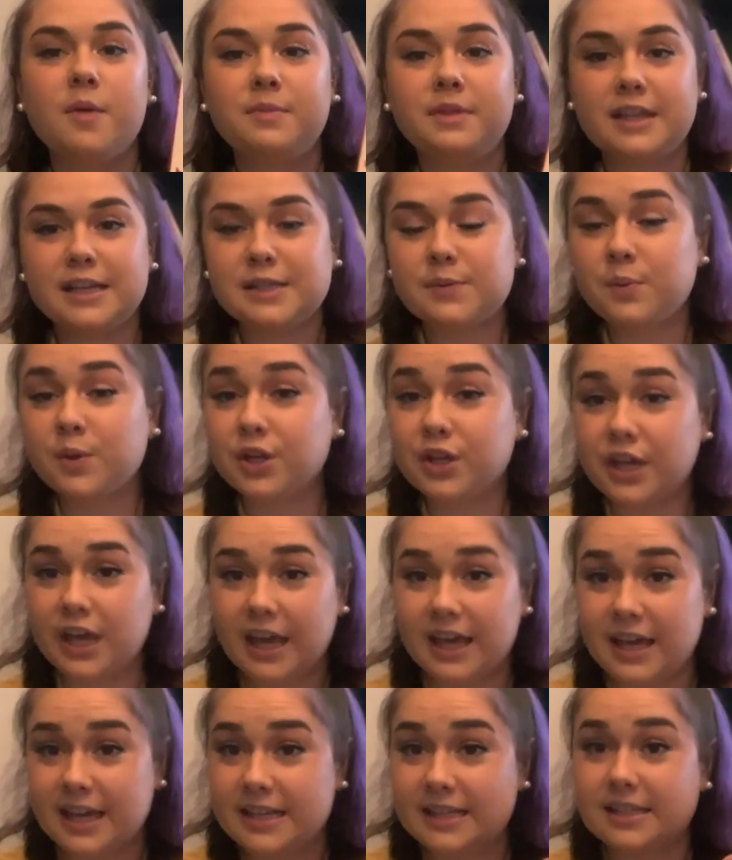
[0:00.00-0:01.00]
This book
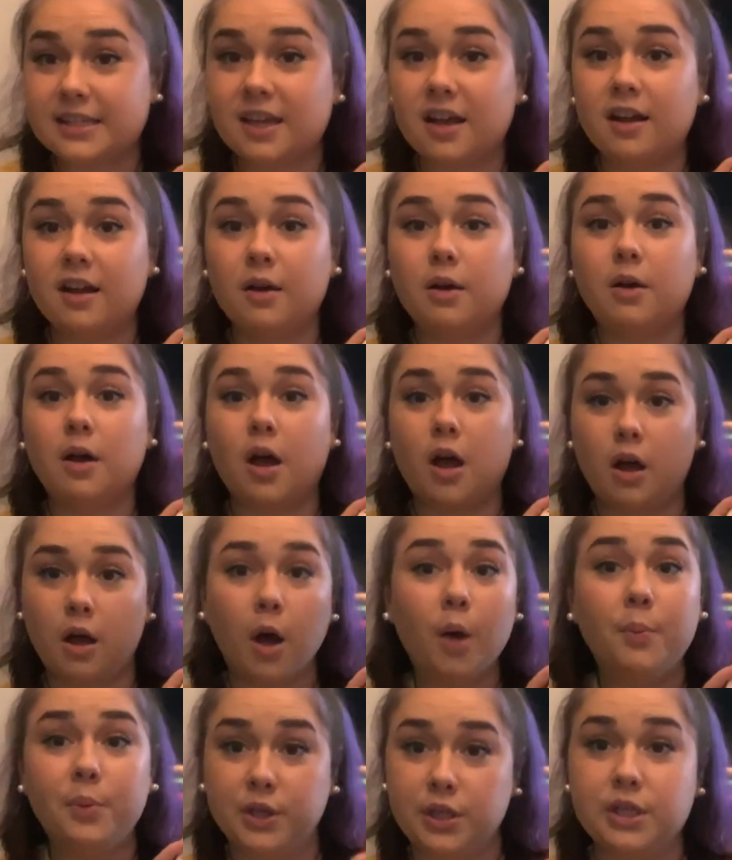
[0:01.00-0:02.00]
is
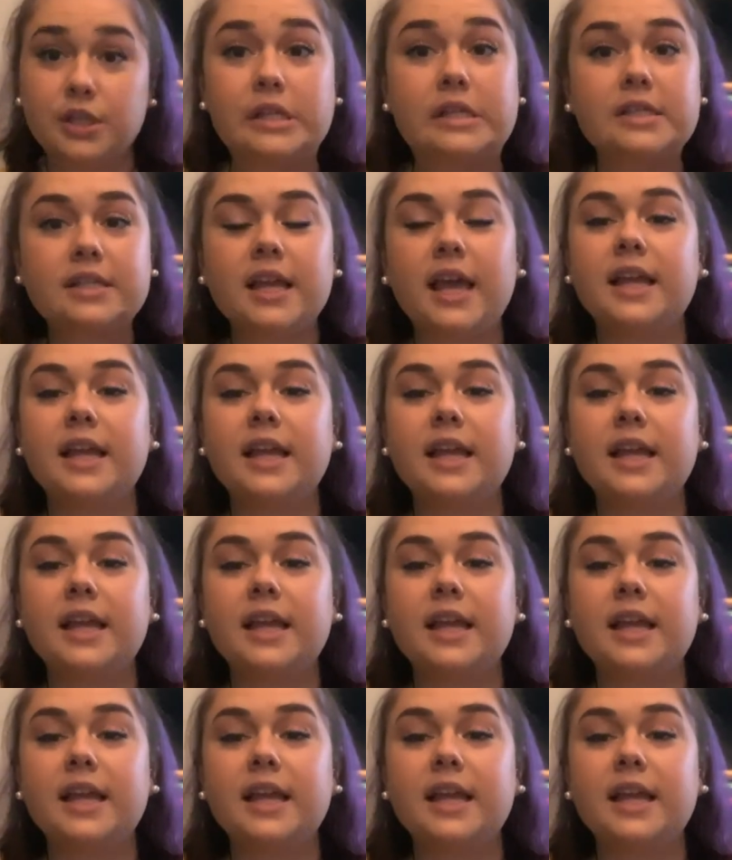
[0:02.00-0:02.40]
a beast.